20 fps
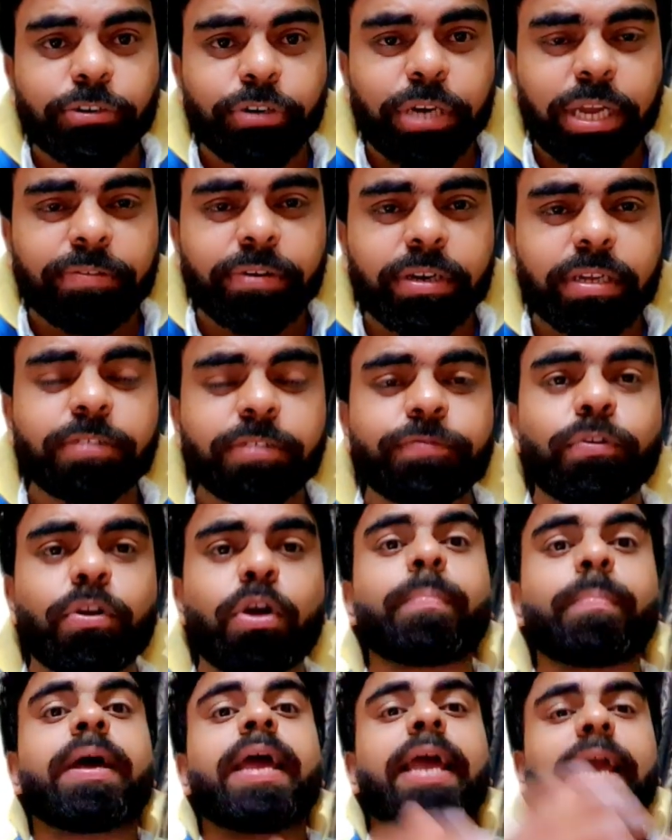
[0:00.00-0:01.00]
travelers
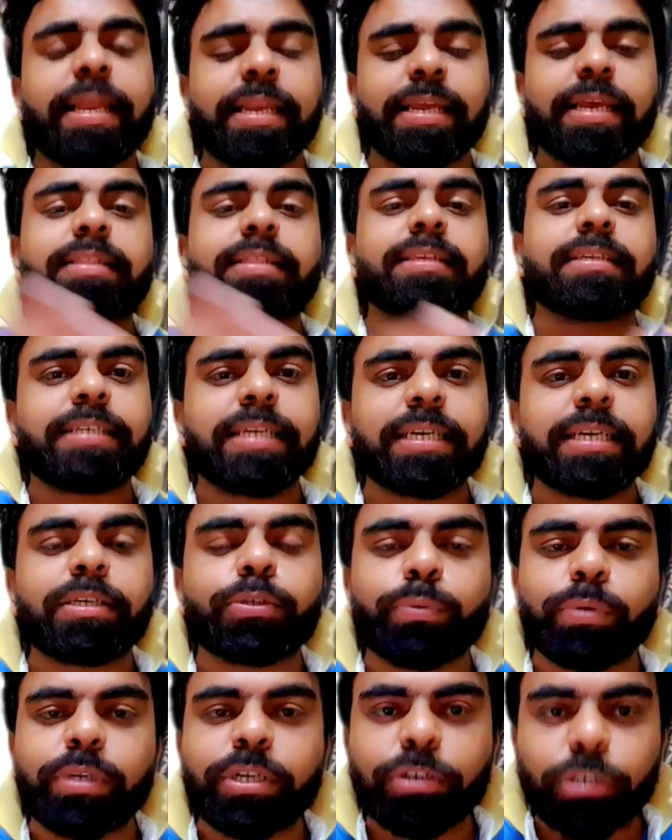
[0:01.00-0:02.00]
from any other state,
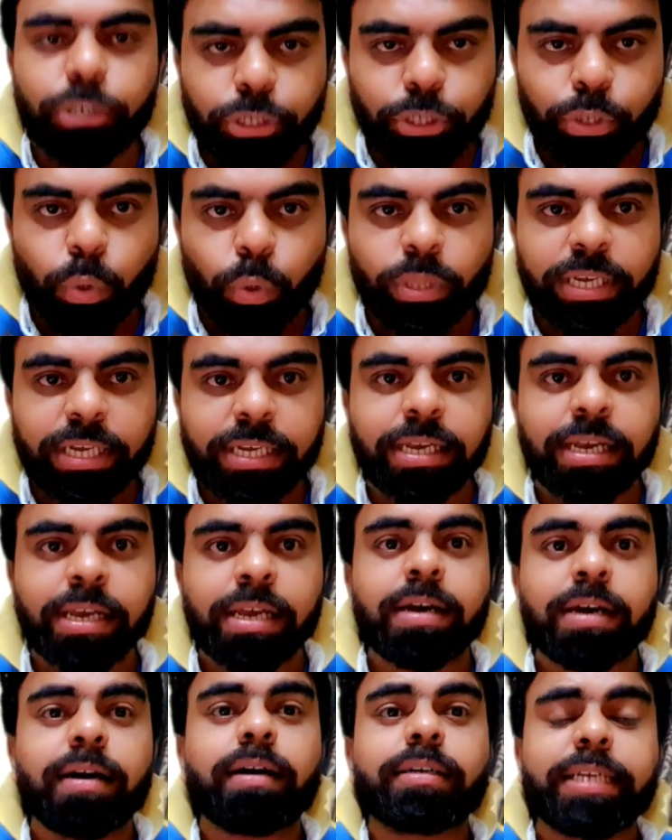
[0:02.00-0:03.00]
you need to show the
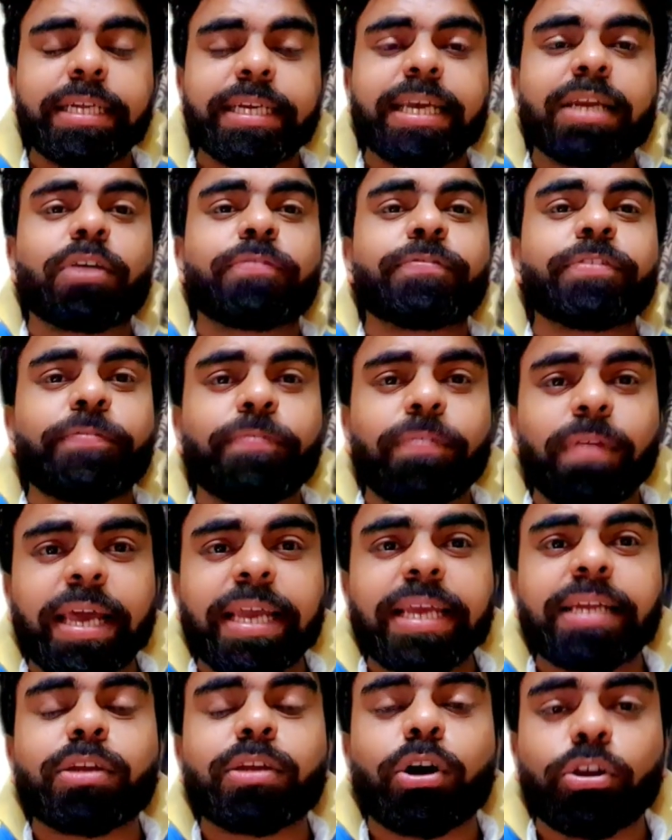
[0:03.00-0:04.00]
ticket of your
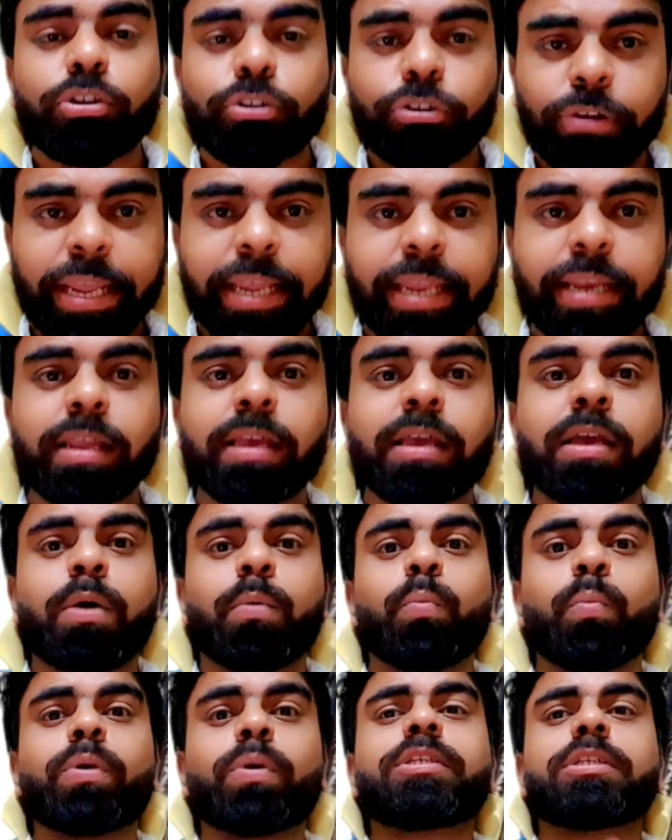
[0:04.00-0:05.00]
flight or train,
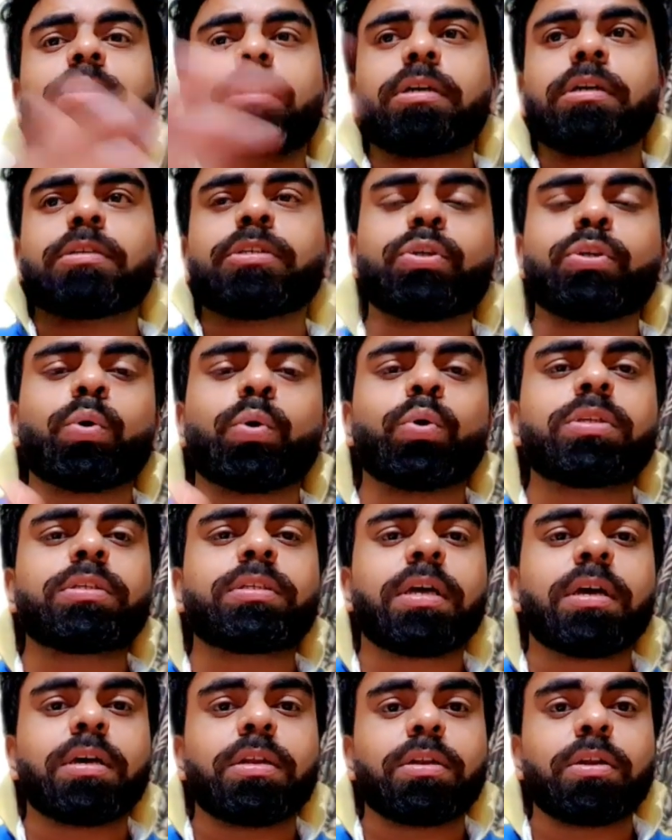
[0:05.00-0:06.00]
which shows
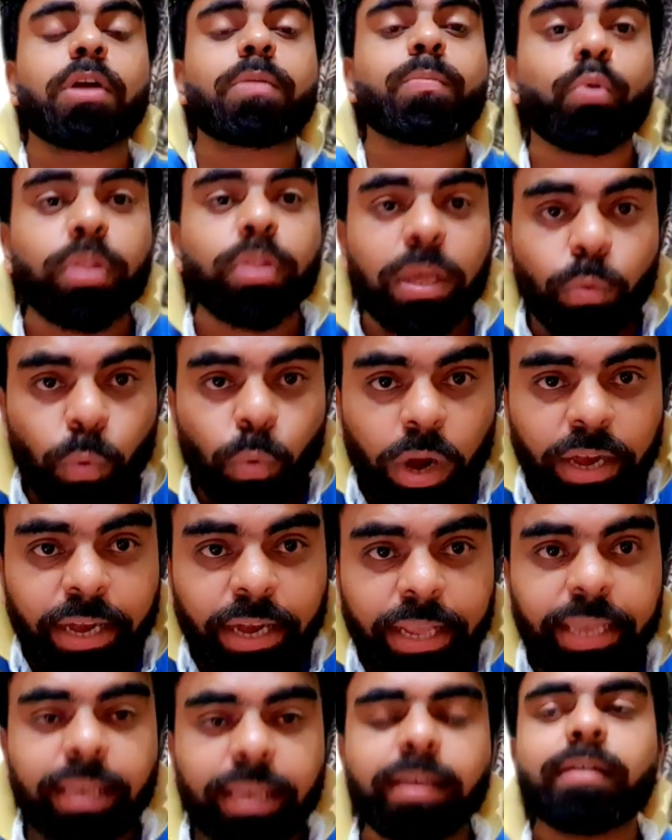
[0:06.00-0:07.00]
not more than 1
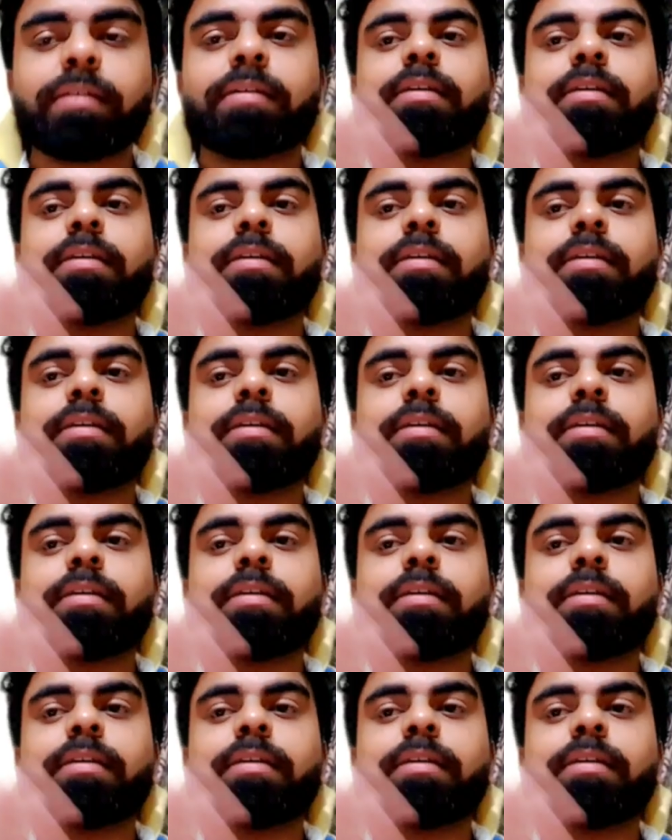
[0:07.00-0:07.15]
day.